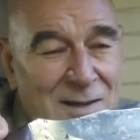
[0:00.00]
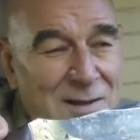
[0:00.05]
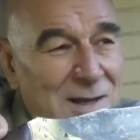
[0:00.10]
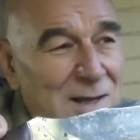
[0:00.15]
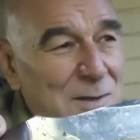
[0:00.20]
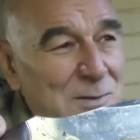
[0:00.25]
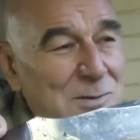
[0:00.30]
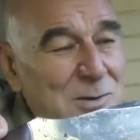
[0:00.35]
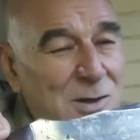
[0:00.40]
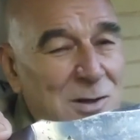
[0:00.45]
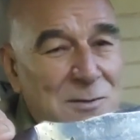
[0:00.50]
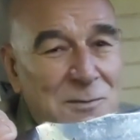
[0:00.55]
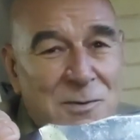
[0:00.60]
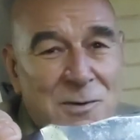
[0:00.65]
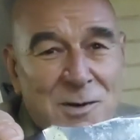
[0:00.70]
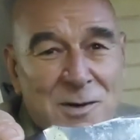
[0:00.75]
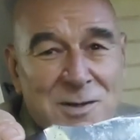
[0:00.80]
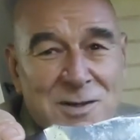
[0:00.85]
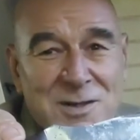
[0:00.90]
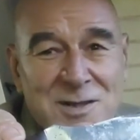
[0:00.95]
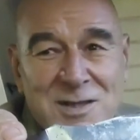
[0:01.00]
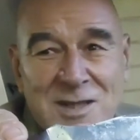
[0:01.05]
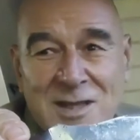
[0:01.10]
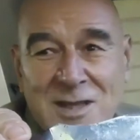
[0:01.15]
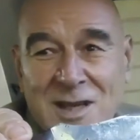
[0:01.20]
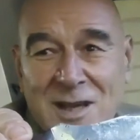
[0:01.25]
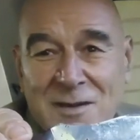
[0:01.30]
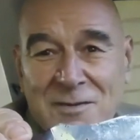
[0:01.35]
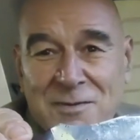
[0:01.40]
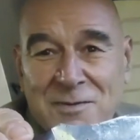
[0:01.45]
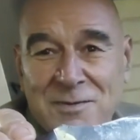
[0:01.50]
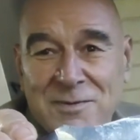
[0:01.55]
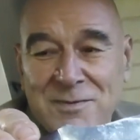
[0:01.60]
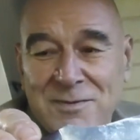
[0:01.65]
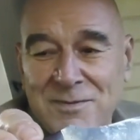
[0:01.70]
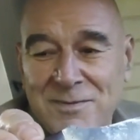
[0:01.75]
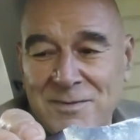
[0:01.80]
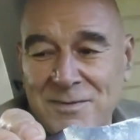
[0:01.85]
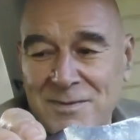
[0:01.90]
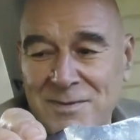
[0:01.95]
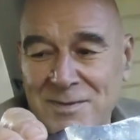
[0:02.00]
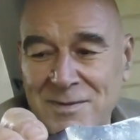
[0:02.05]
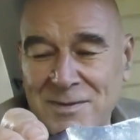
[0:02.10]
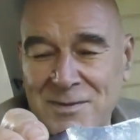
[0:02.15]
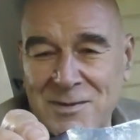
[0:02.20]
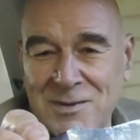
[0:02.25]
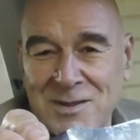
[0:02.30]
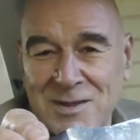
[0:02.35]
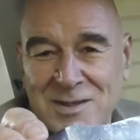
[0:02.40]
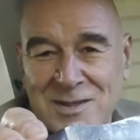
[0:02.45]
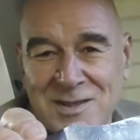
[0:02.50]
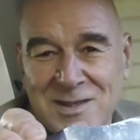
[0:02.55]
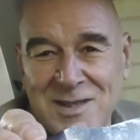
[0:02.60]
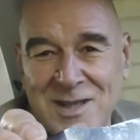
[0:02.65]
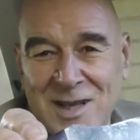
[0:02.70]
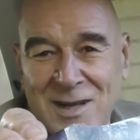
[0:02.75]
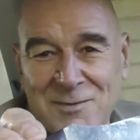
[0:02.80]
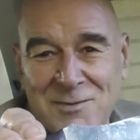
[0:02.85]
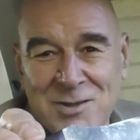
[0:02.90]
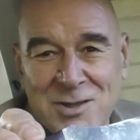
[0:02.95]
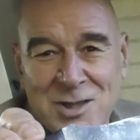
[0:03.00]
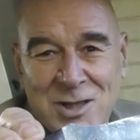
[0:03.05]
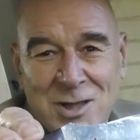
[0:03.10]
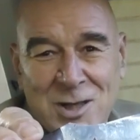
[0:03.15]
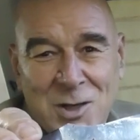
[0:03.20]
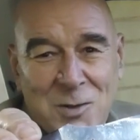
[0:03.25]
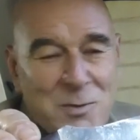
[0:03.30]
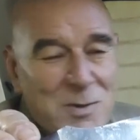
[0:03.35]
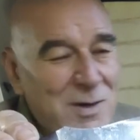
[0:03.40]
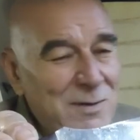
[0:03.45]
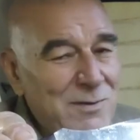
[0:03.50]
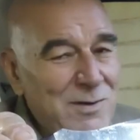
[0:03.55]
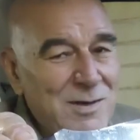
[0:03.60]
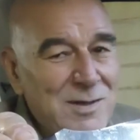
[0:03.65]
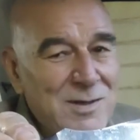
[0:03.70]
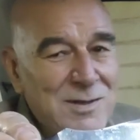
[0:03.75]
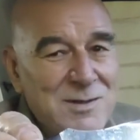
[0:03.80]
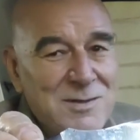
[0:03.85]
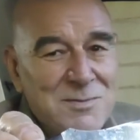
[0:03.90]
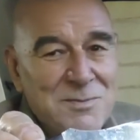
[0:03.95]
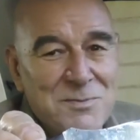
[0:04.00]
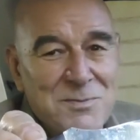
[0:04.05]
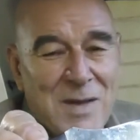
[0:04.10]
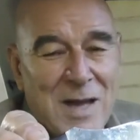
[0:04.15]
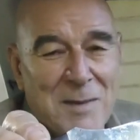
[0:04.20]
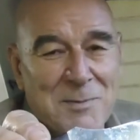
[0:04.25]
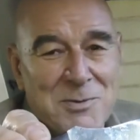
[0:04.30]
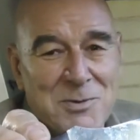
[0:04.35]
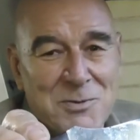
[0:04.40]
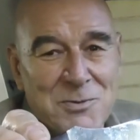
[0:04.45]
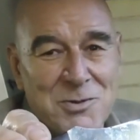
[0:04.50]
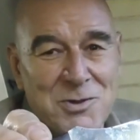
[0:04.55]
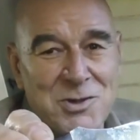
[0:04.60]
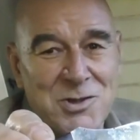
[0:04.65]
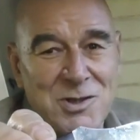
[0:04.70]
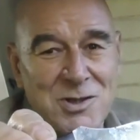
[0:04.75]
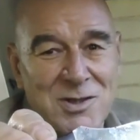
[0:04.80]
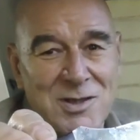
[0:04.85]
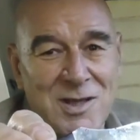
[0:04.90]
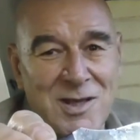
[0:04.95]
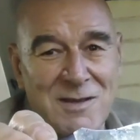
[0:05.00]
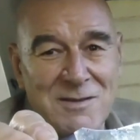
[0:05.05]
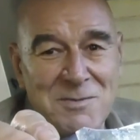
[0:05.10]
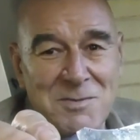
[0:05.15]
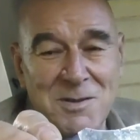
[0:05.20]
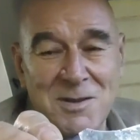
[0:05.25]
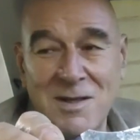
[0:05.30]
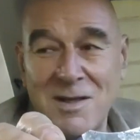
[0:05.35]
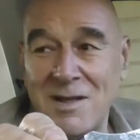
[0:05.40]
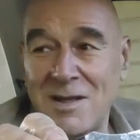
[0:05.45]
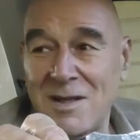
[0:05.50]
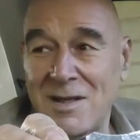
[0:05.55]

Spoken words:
think I was looking for a CF, was it CFG or whatever it is? Absolute shit knives, but